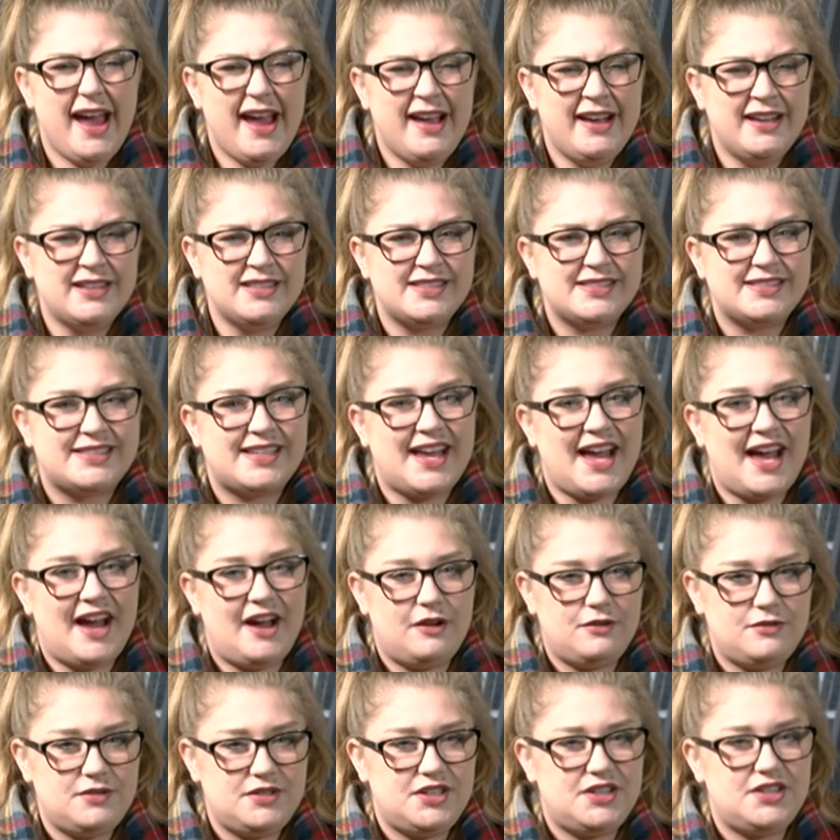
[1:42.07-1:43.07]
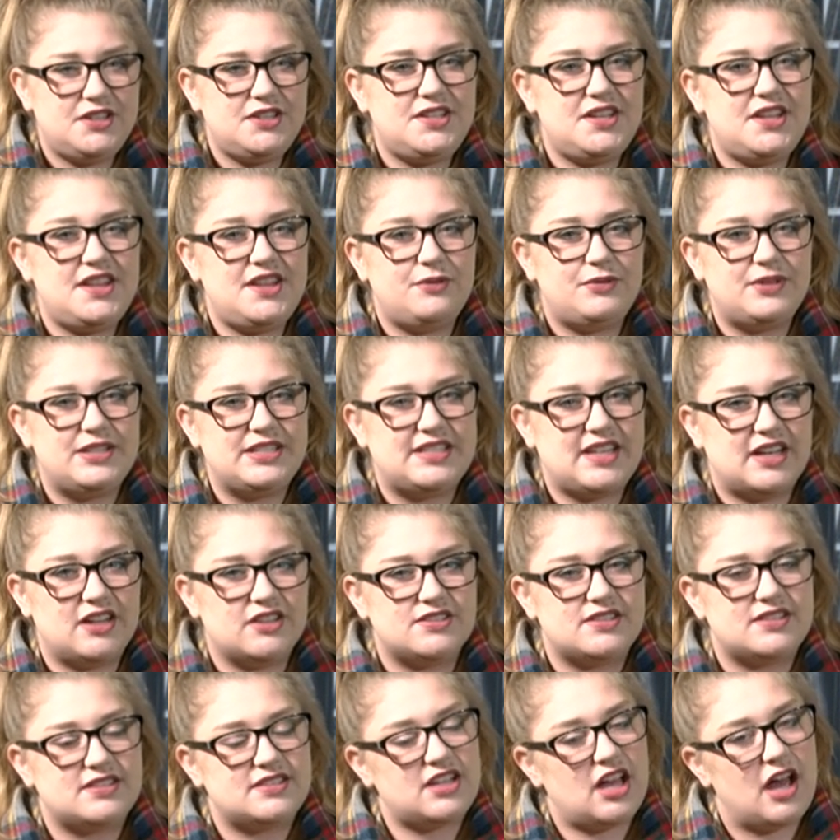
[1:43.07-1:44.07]
is counter to the
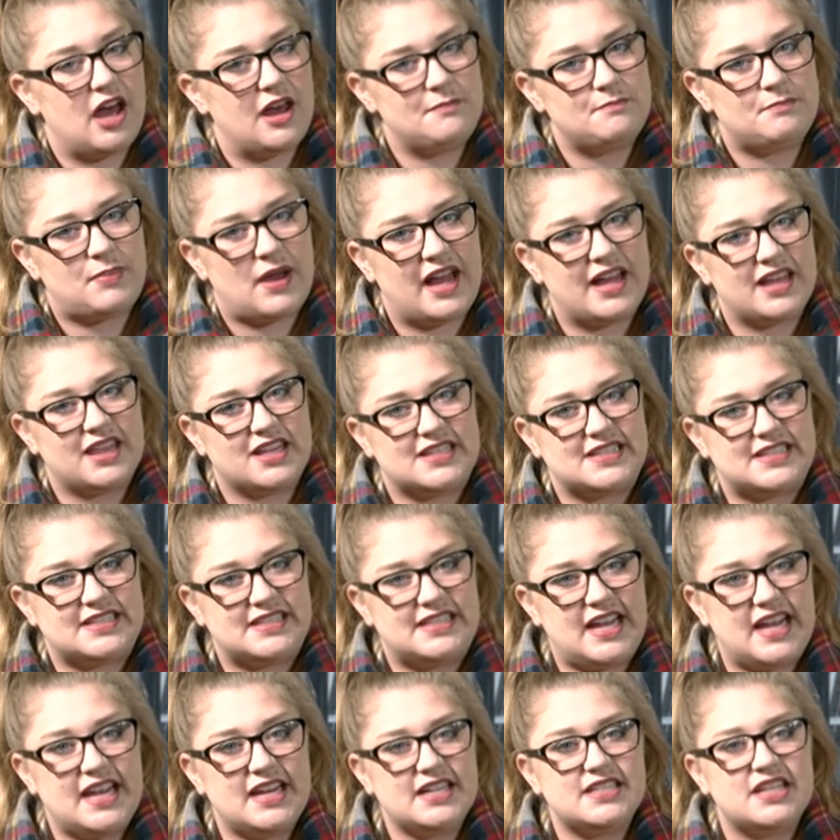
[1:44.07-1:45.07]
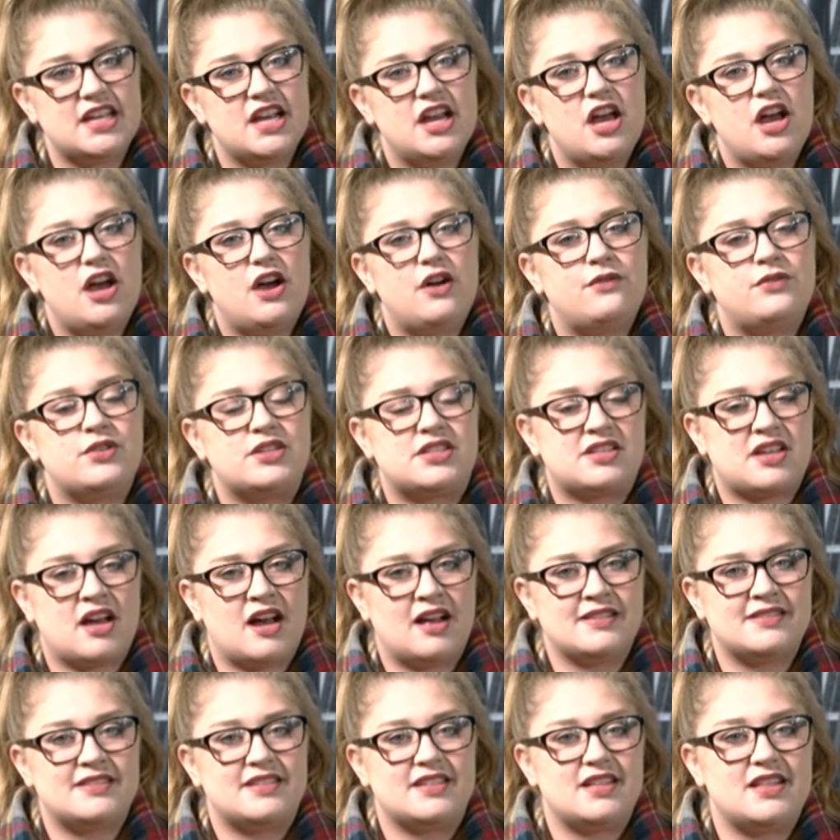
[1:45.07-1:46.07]
results sought by the state of
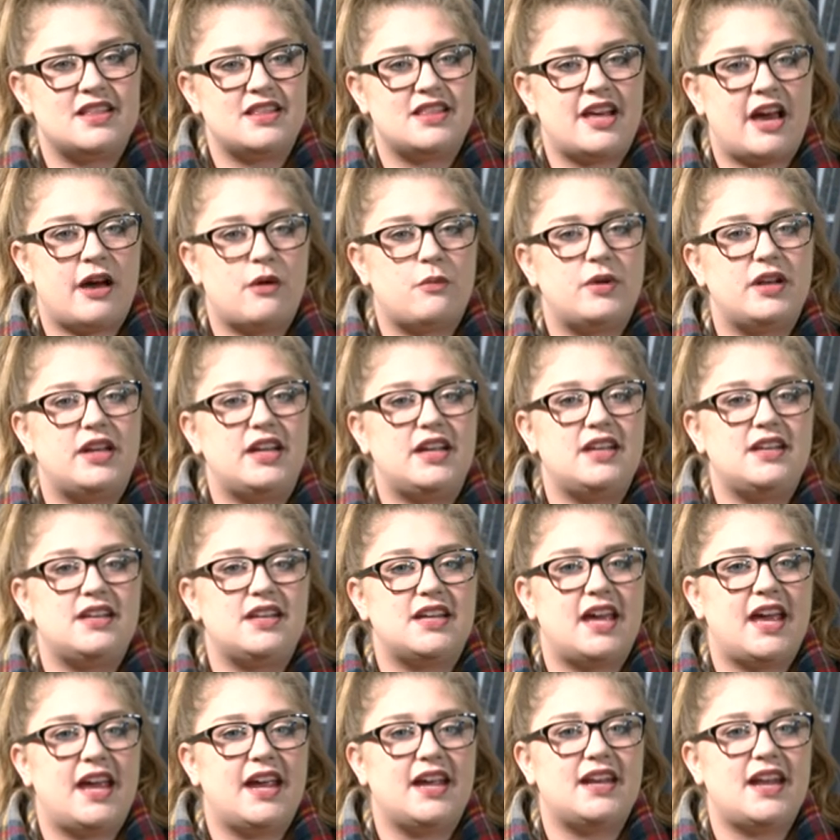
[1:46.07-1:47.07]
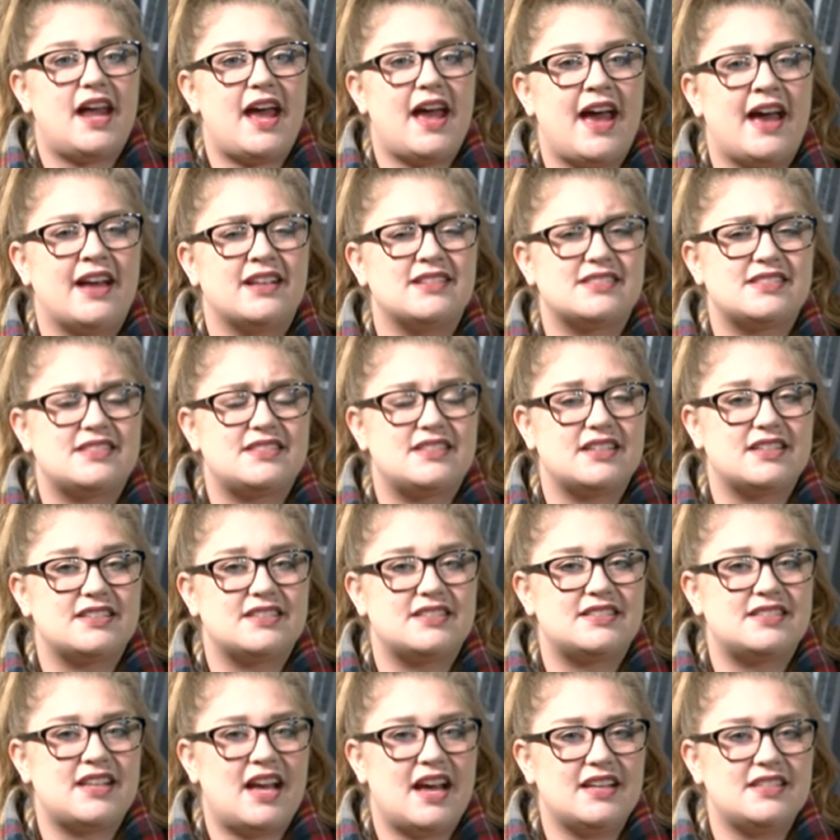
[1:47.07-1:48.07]
Wisconsin that would indicate
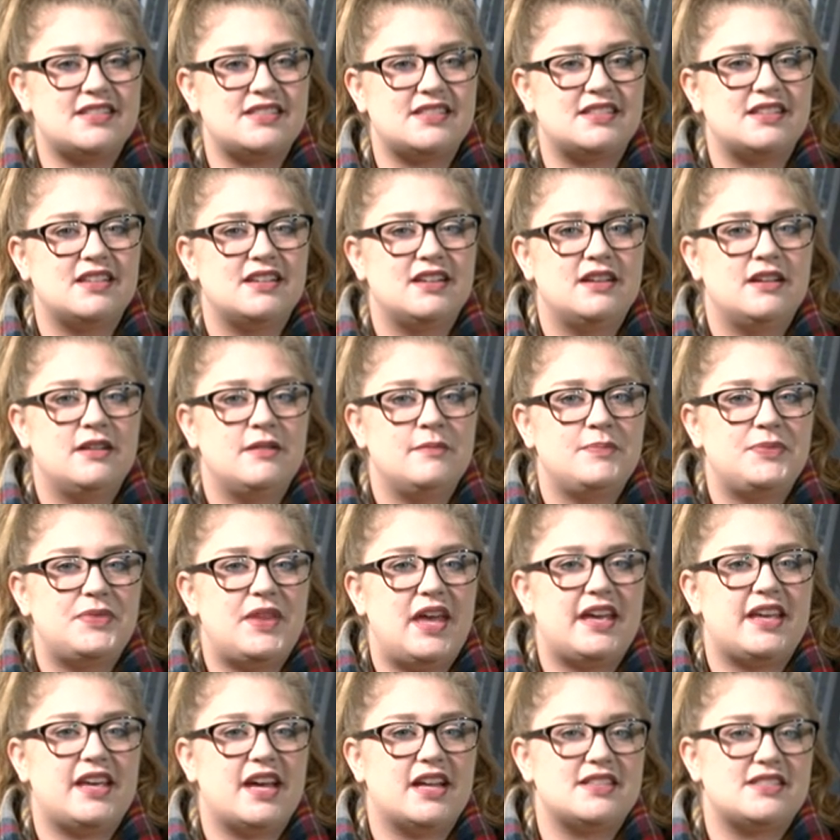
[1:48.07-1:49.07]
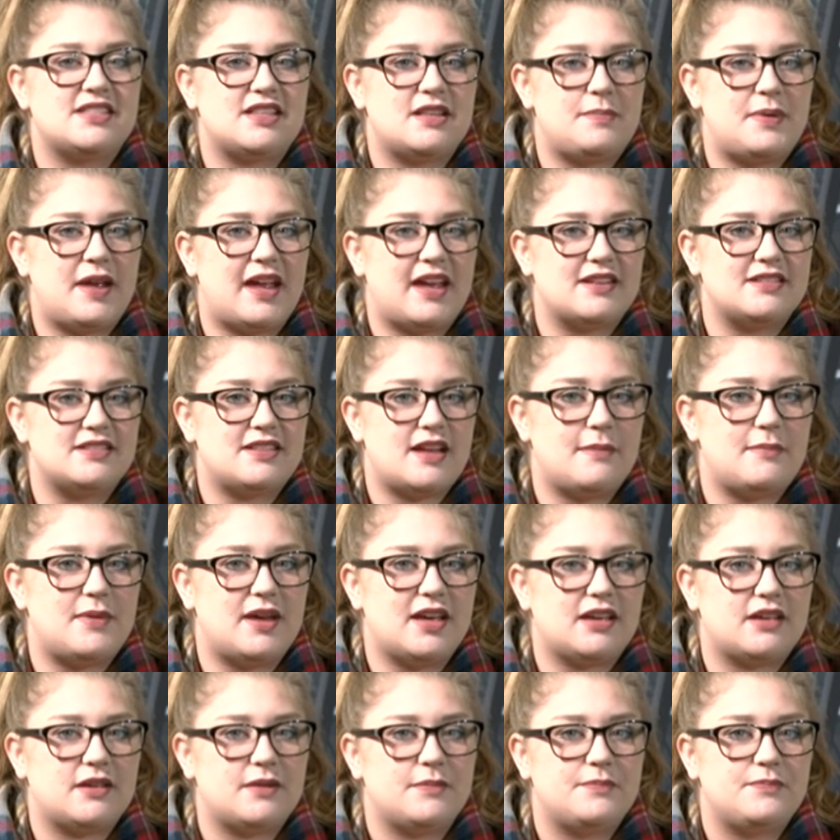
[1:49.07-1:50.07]
success against the
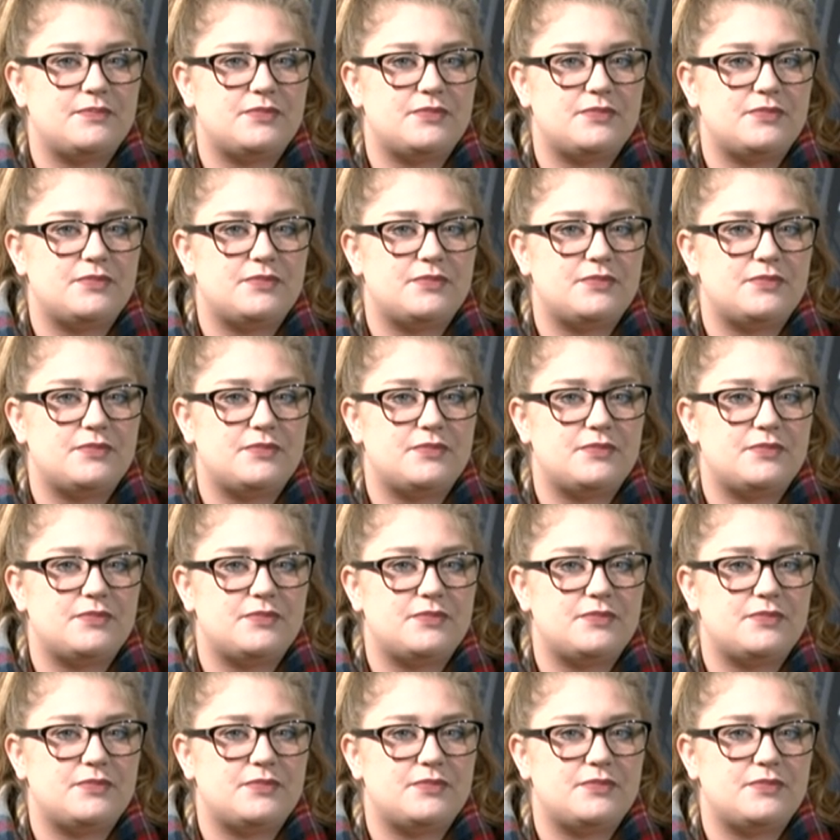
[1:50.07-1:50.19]
pandemic.